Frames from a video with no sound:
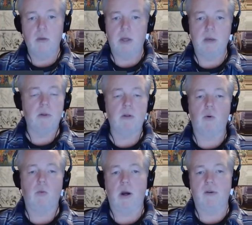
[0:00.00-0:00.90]
people
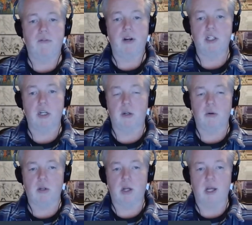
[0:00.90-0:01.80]
don't want fresh and new
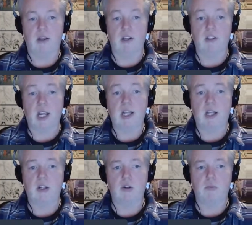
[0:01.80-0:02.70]
today. They say
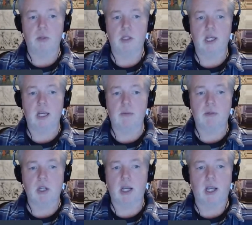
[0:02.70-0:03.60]
they do, but they keep
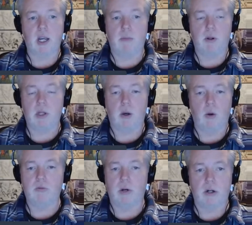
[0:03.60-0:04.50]
sucking up all the
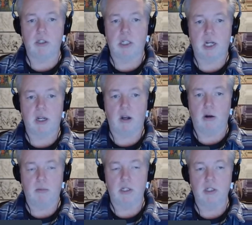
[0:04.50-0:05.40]
old regurgitated
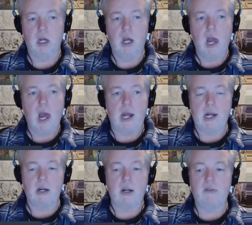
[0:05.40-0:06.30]
garbage. Yeah.
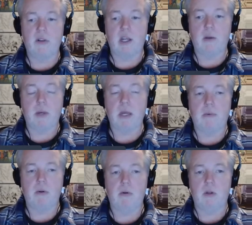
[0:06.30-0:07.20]
And I don't even think
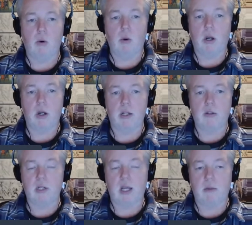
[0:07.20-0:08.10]
people know what good
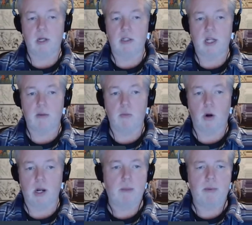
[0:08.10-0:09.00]
entertainment is
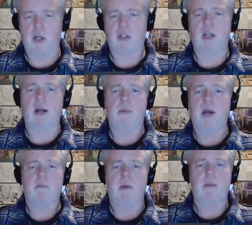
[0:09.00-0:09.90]
anymore. Not because they're not
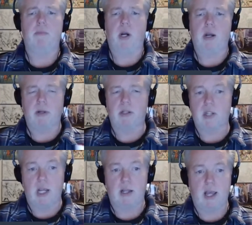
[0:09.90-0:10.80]
buying my book. I'm not
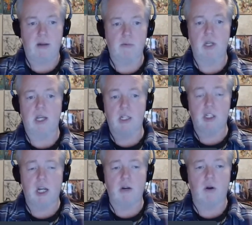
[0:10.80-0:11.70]
saying that. I'm saying in
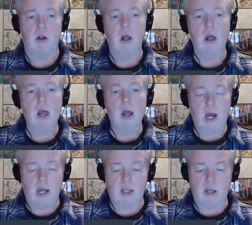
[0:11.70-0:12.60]
general,
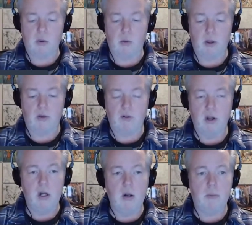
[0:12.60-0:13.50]
I think we've
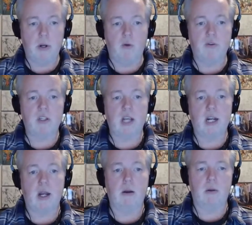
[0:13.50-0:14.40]
been oversat.